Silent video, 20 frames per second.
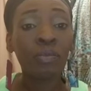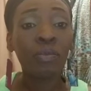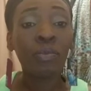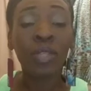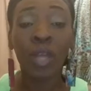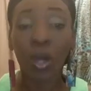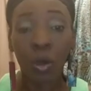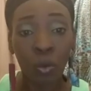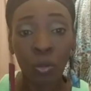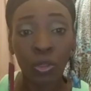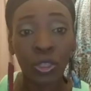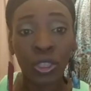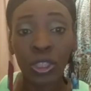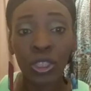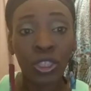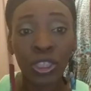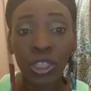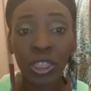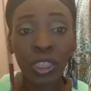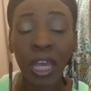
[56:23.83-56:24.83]
no,
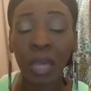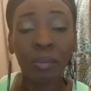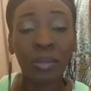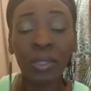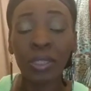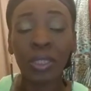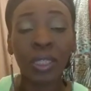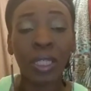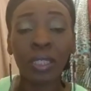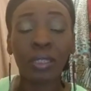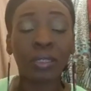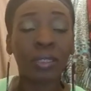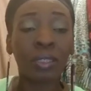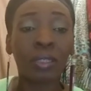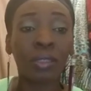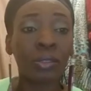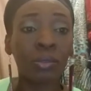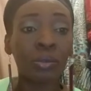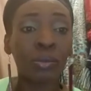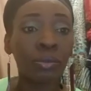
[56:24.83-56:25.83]
she should not be
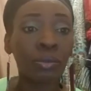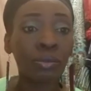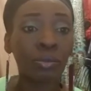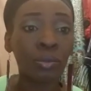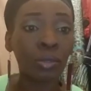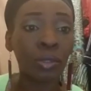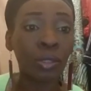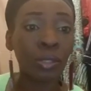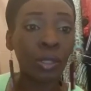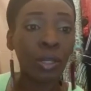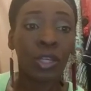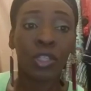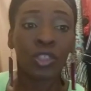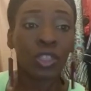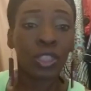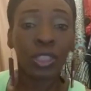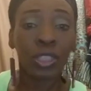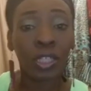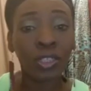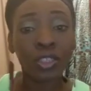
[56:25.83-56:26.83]
texting you.
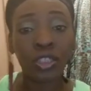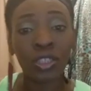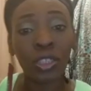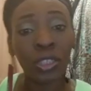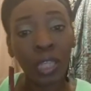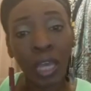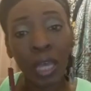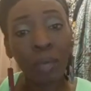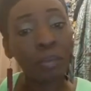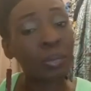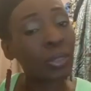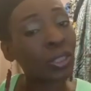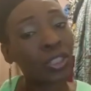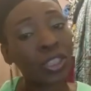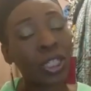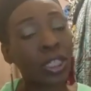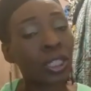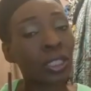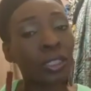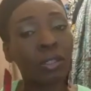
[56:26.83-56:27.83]
She should not be
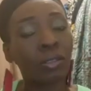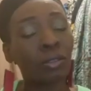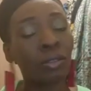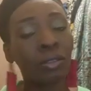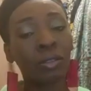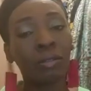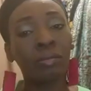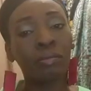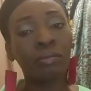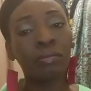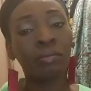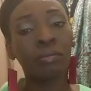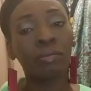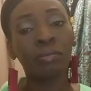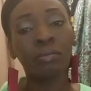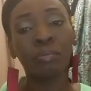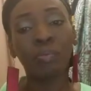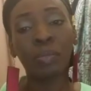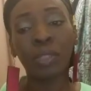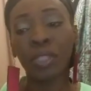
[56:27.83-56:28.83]
checking on you.
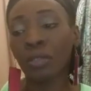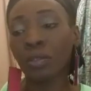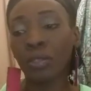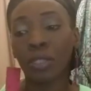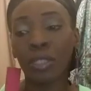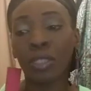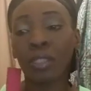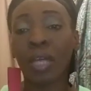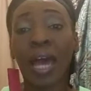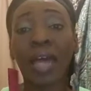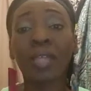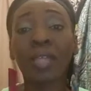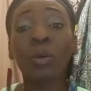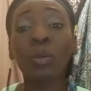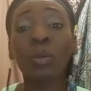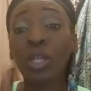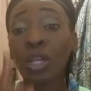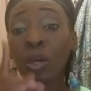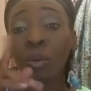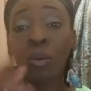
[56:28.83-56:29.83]
Period. I
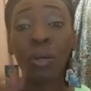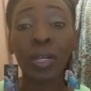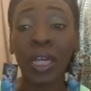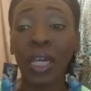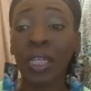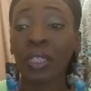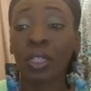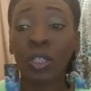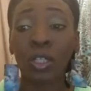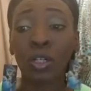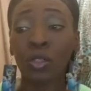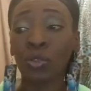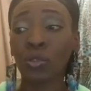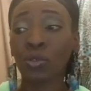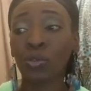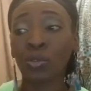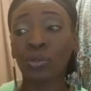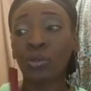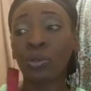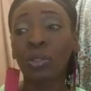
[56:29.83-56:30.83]
don't care what kind of
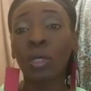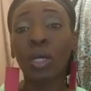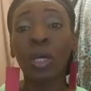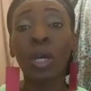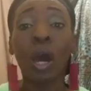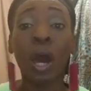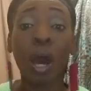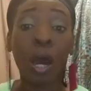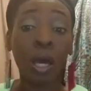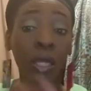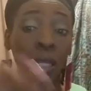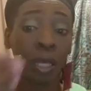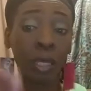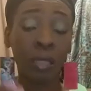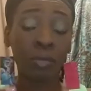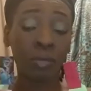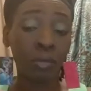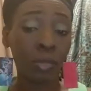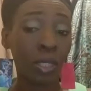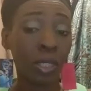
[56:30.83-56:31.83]
cultural
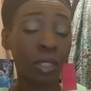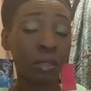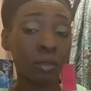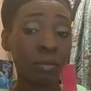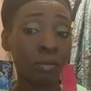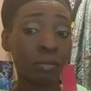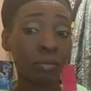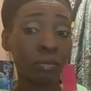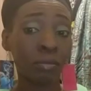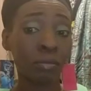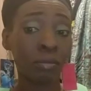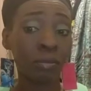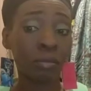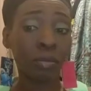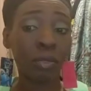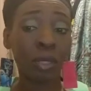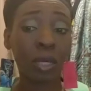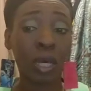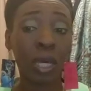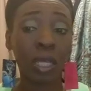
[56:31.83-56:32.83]

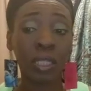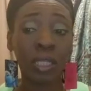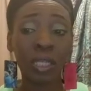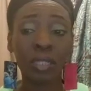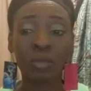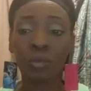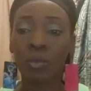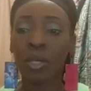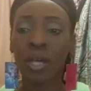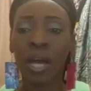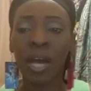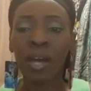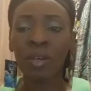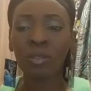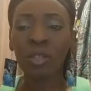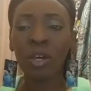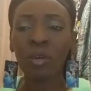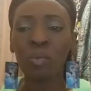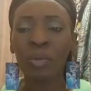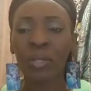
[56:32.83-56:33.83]
unless, well, I
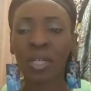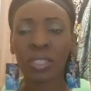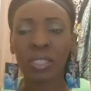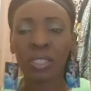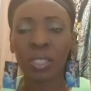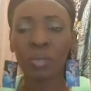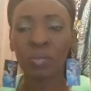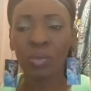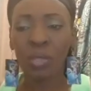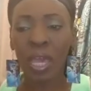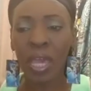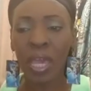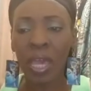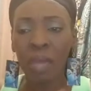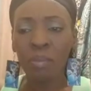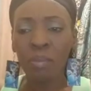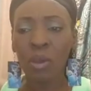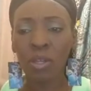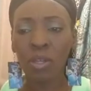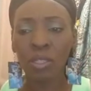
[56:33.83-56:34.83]
don't know, because if you
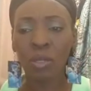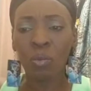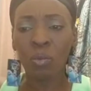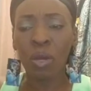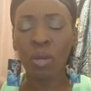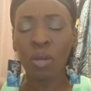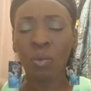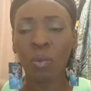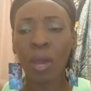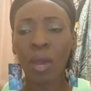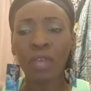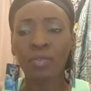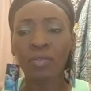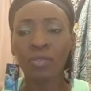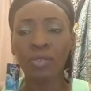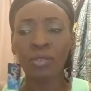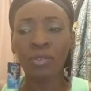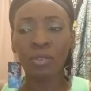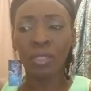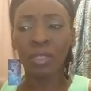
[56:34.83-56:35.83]
had more than one wife,
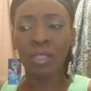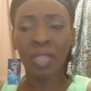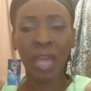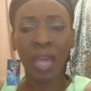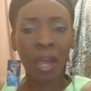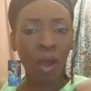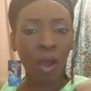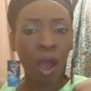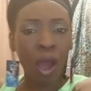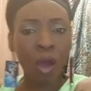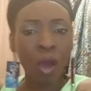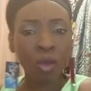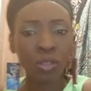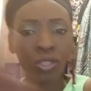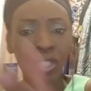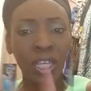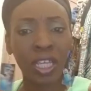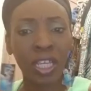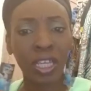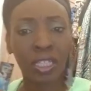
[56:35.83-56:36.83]
y'all all
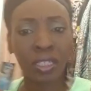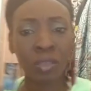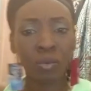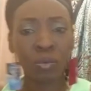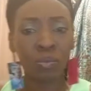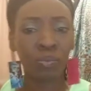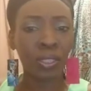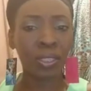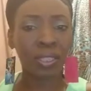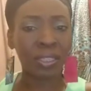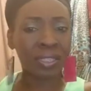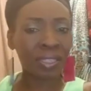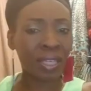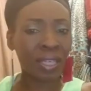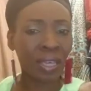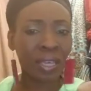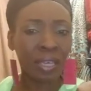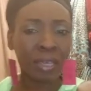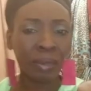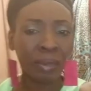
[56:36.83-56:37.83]
stay in the
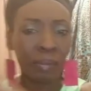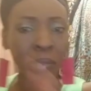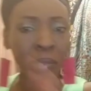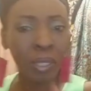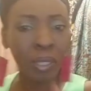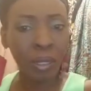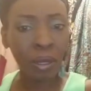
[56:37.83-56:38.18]
same